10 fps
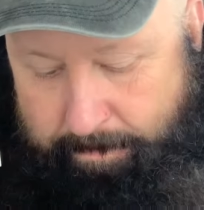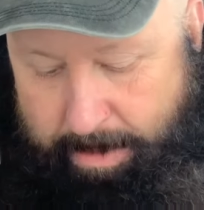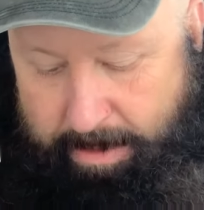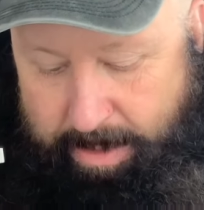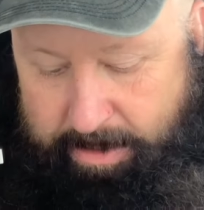
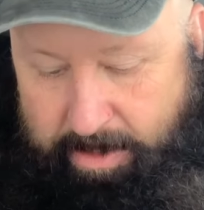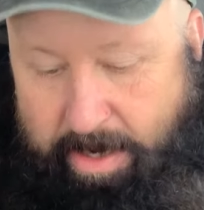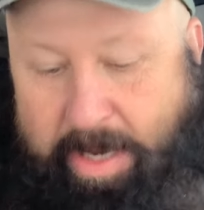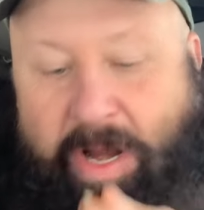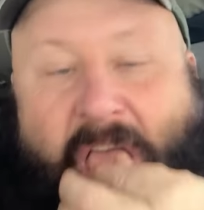I lost an
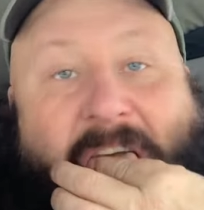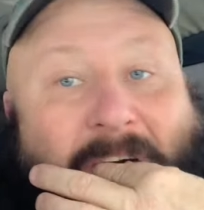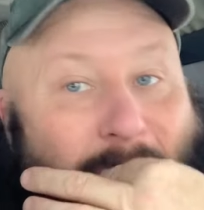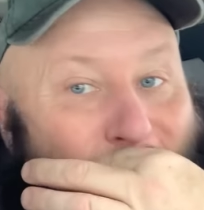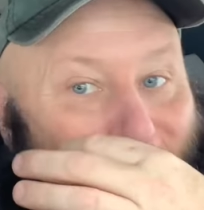onion.
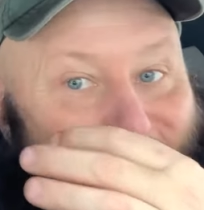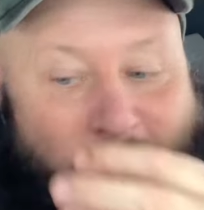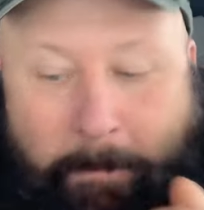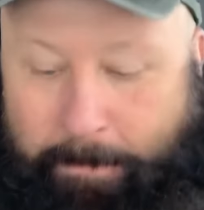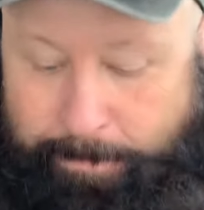
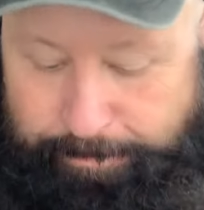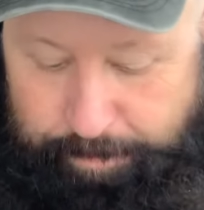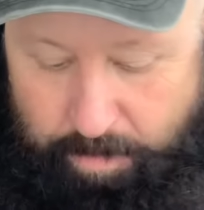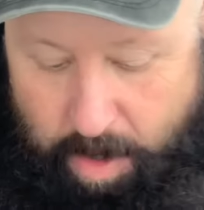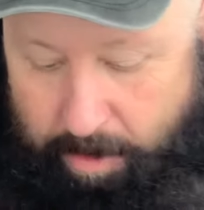
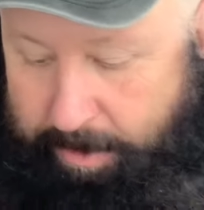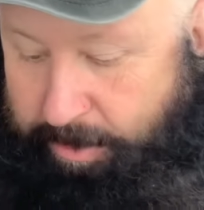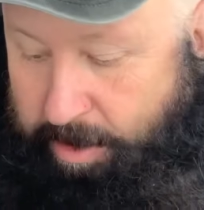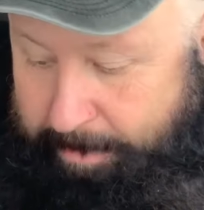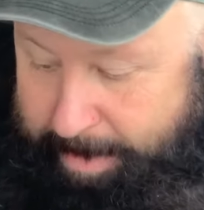Oh, this
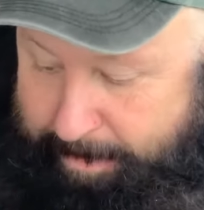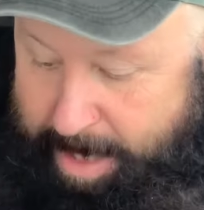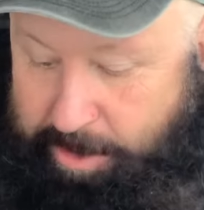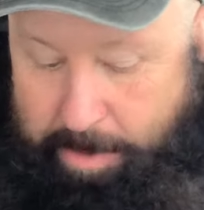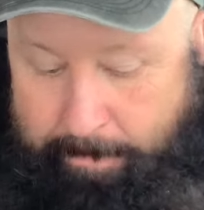is going to be
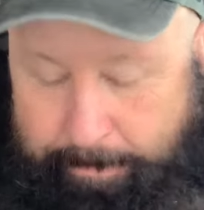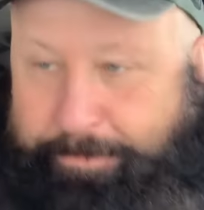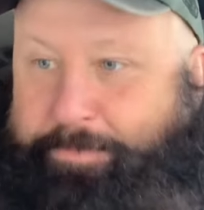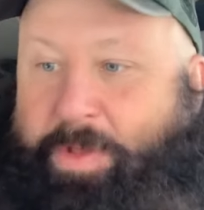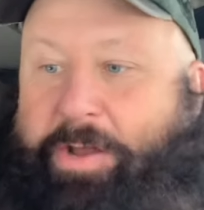messy.
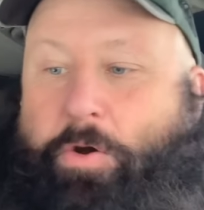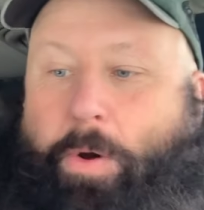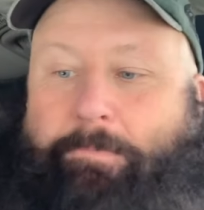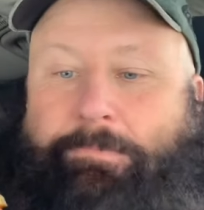I know it.